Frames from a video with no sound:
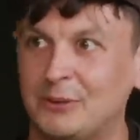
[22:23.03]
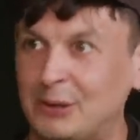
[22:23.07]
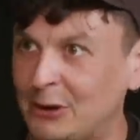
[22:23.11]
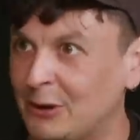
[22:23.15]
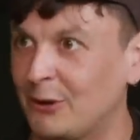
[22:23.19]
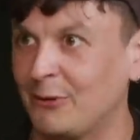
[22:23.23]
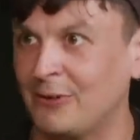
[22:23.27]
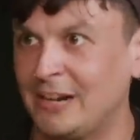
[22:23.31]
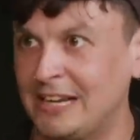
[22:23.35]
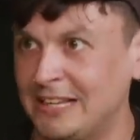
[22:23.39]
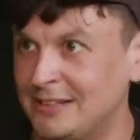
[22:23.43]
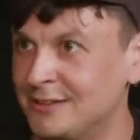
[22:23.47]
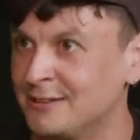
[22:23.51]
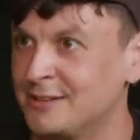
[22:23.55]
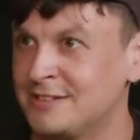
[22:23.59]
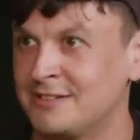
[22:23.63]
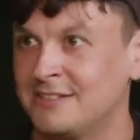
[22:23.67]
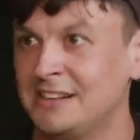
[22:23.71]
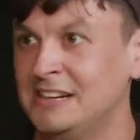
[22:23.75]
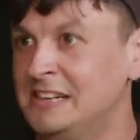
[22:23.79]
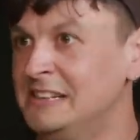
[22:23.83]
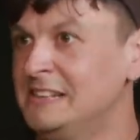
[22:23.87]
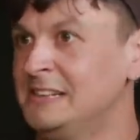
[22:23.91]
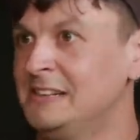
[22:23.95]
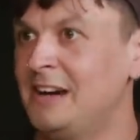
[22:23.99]
the Greens
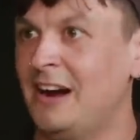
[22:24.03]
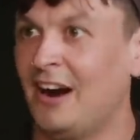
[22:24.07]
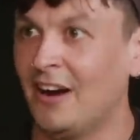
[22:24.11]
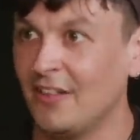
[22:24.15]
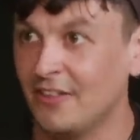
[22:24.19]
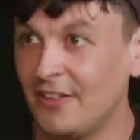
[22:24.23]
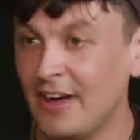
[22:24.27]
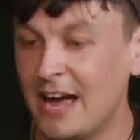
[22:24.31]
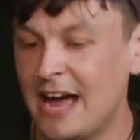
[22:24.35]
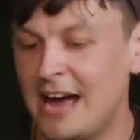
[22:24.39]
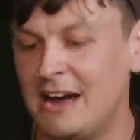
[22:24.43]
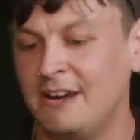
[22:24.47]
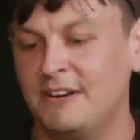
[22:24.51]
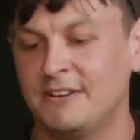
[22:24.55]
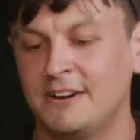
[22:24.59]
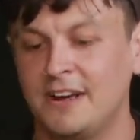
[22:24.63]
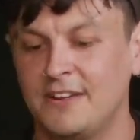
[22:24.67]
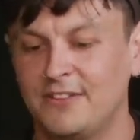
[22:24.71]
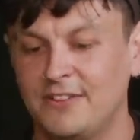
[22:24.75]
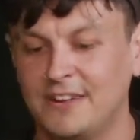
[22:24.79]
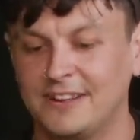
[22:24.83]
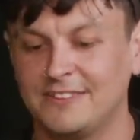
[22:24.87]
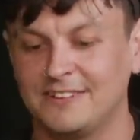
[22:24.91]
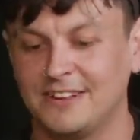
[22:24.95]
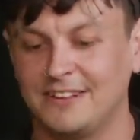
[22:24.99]
are there, and I
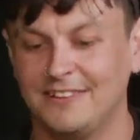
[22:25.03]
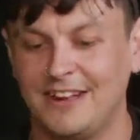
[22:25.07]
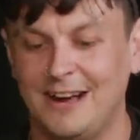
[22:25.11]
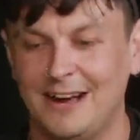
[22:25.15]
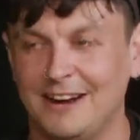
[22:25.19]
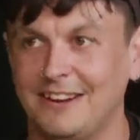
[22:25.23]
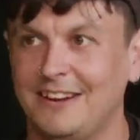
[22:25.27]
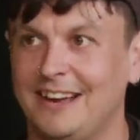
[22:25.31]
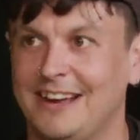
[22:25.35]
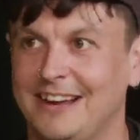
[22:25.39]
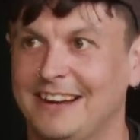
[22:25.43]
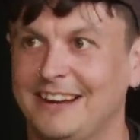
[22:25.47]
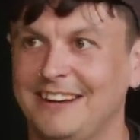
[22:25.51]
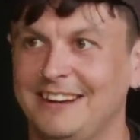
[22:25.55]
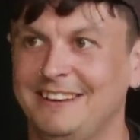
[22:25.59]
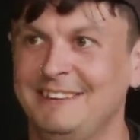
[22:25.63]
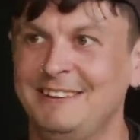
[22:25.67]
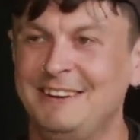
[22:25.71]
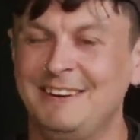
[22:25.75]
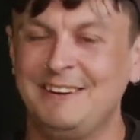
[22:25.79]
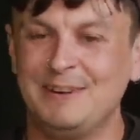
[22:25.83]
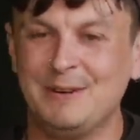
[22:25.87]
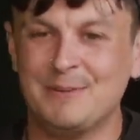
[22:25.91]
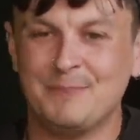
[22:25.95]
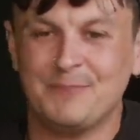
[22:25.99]
think that that like,
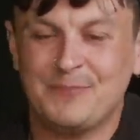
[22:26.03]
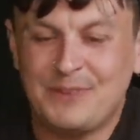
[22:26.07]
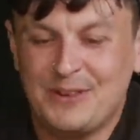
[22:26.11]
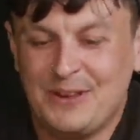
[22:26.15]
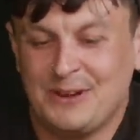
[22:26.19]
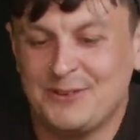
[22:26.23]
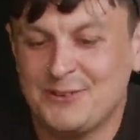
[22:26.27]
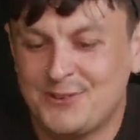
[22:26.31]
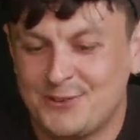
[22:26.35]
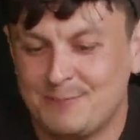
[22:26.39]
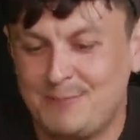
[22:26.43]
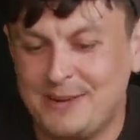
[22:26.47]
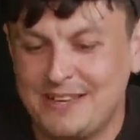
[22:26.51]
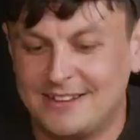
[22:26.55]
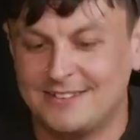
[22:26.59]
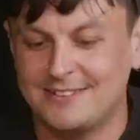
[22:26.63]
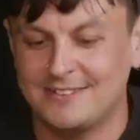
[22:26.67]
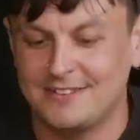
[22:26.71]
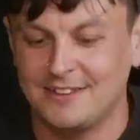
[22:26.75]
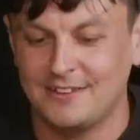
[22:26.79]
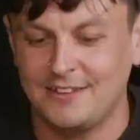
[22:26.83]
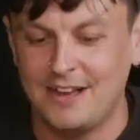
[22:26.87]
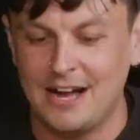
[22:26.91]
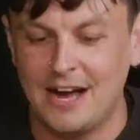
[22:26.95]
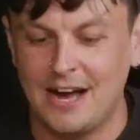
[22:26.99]
you know, speaks
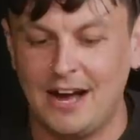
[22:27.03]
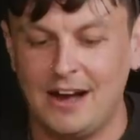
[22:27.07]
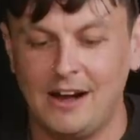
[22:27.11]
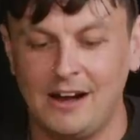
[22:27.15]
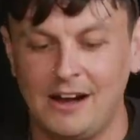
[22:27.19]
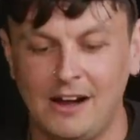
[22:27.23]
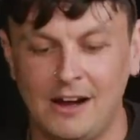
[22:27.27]
to that.